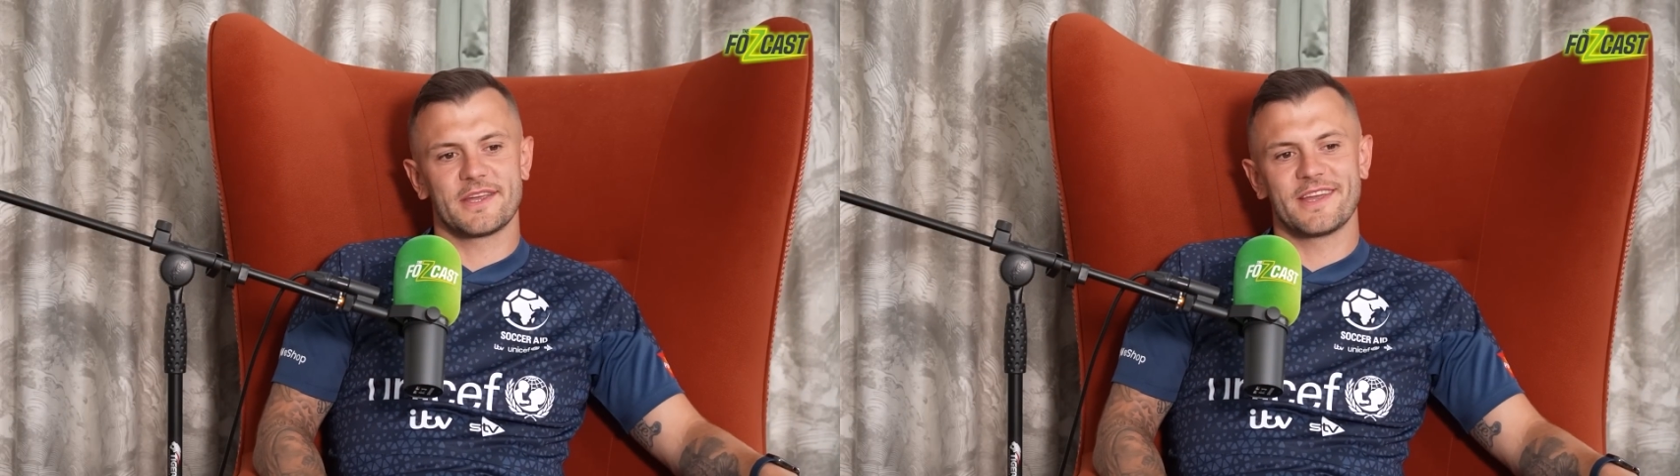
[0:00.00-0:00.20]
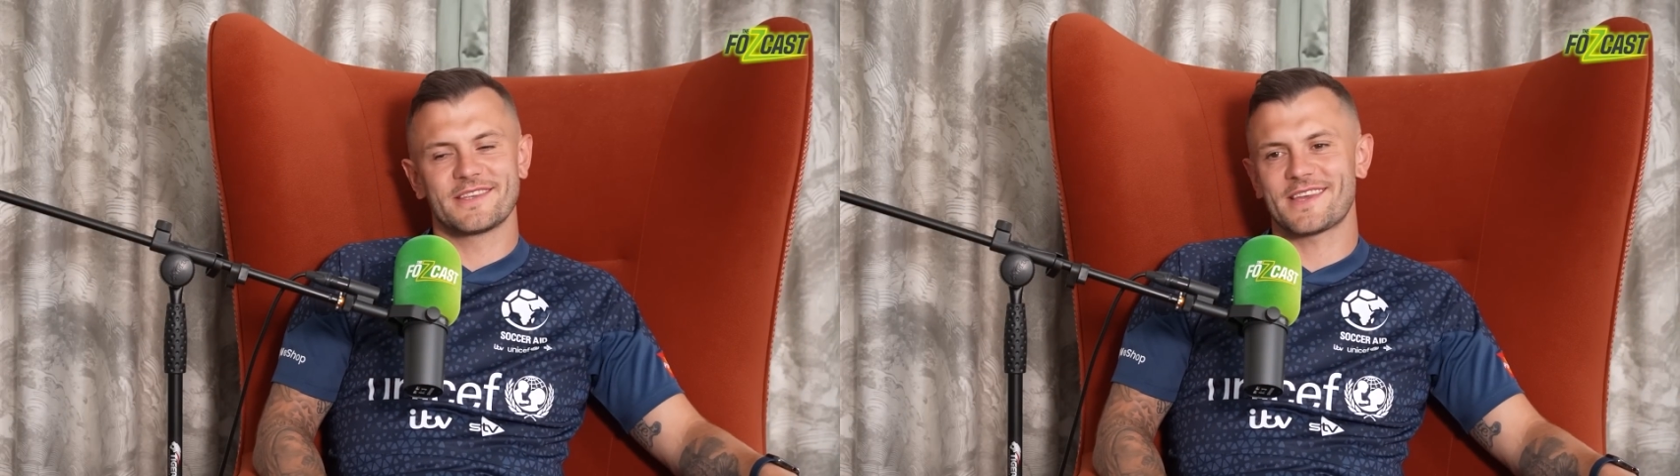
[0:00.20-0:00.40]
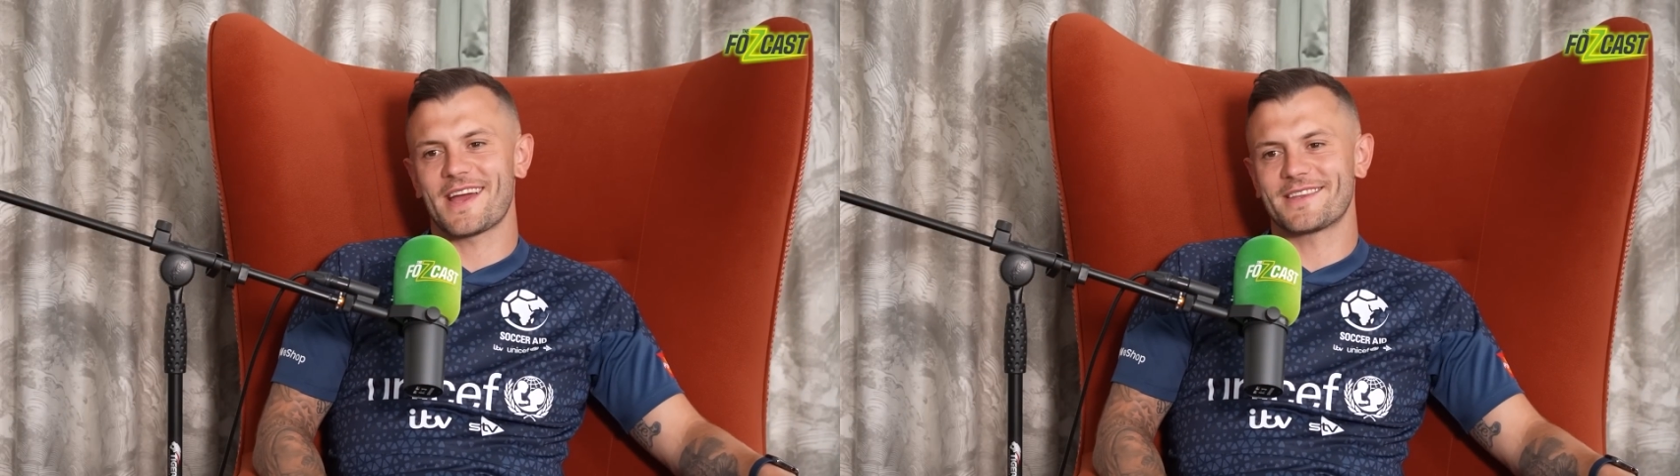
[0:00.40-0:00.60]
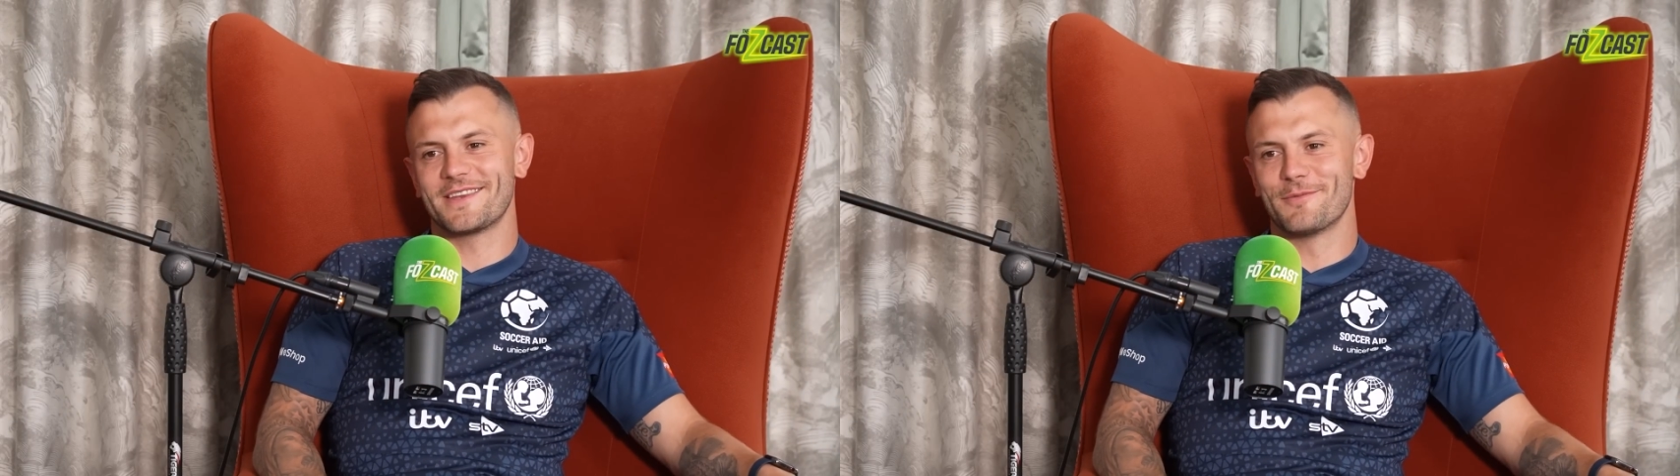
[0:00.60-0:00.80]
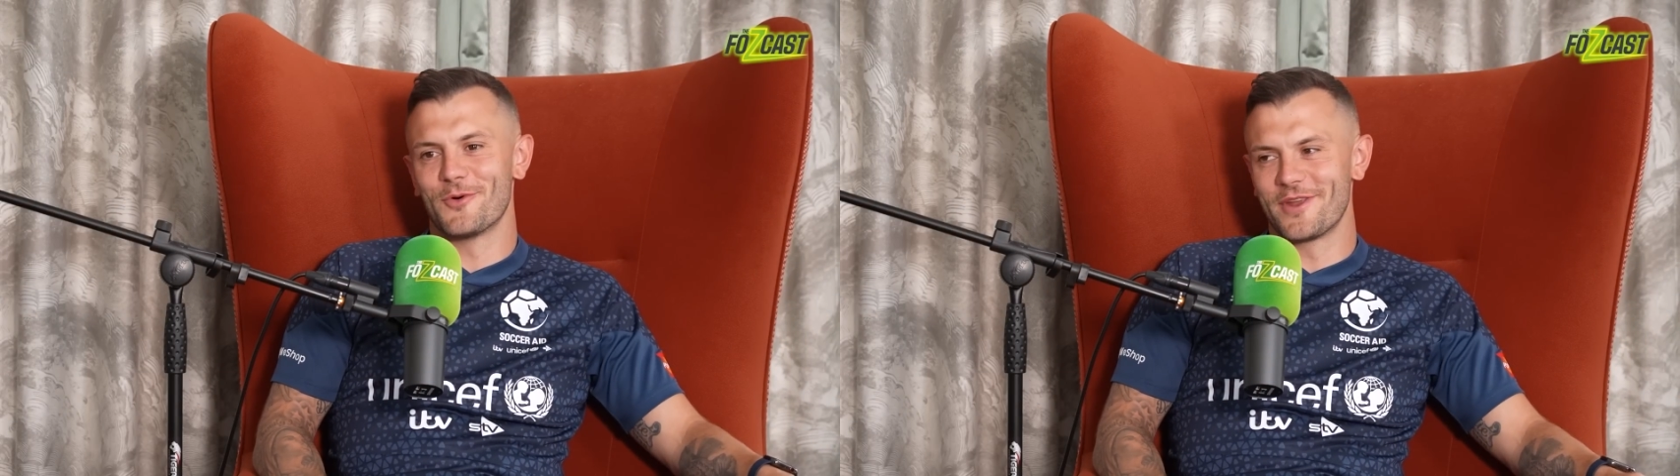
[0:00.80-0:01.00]
'You're getting sacked
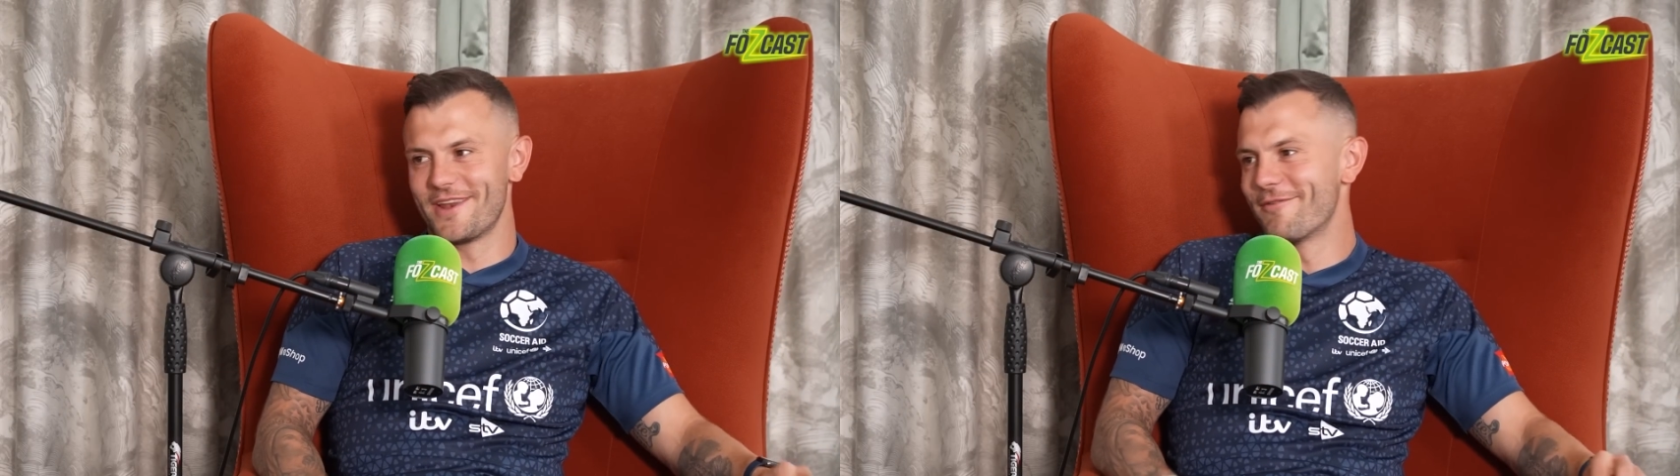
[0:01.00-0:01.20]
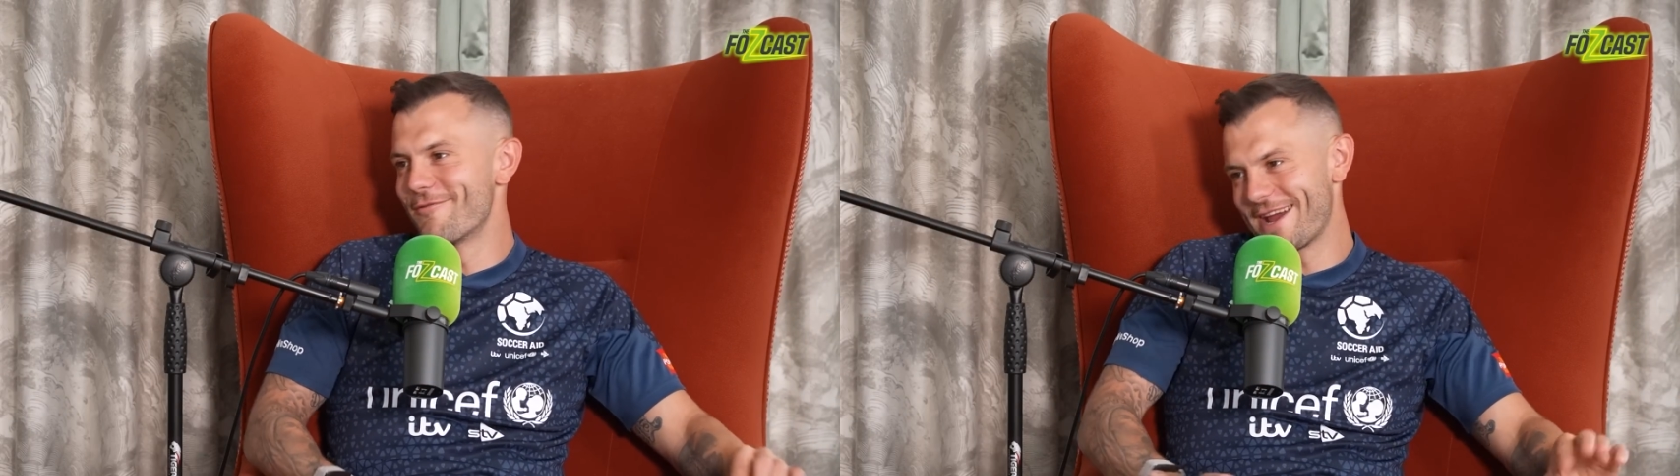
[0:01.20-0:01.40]
in the morning.' I'm